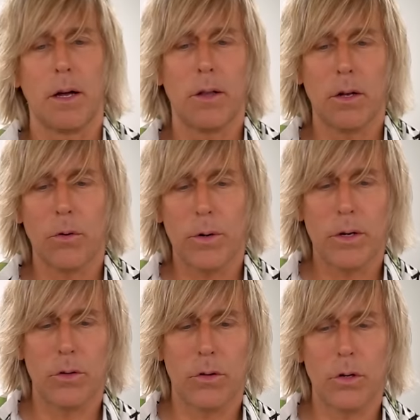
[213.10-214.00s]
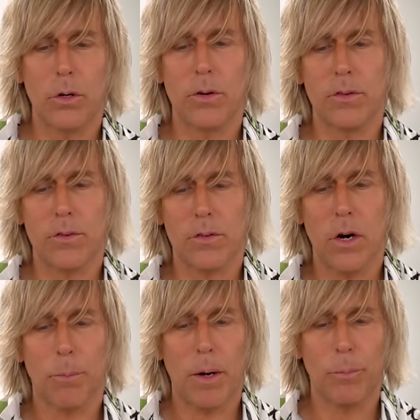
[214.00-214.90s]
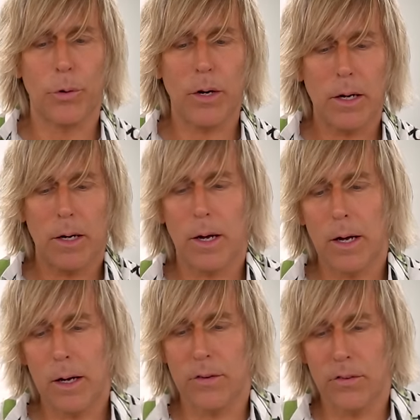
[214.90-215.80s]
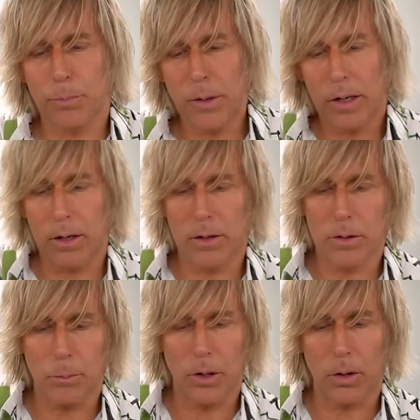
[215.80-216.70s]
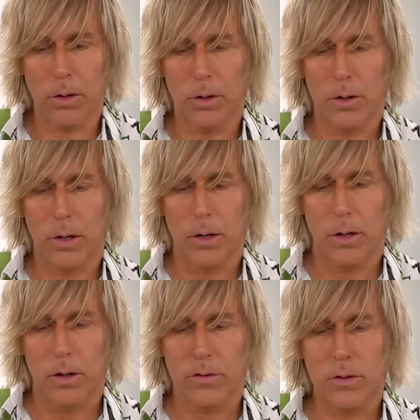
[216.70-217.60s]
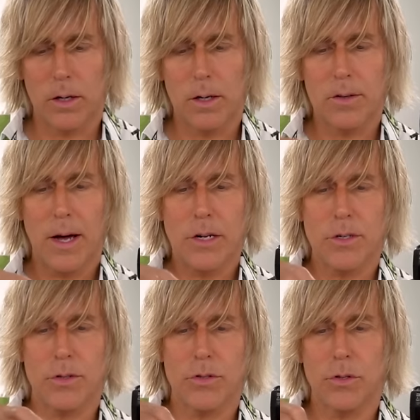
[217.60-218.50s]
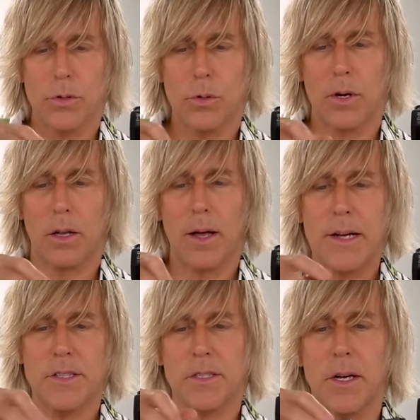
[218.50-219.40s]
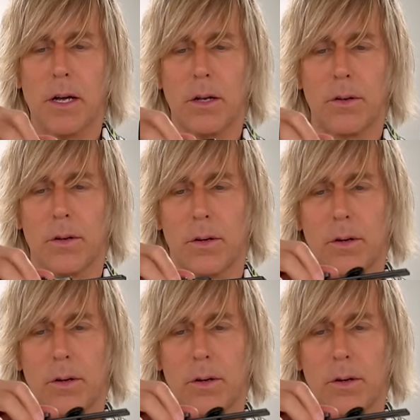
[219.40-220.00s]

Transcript: And then what you do is you start by putting a spigot in the middle so you can attach it to a light stand.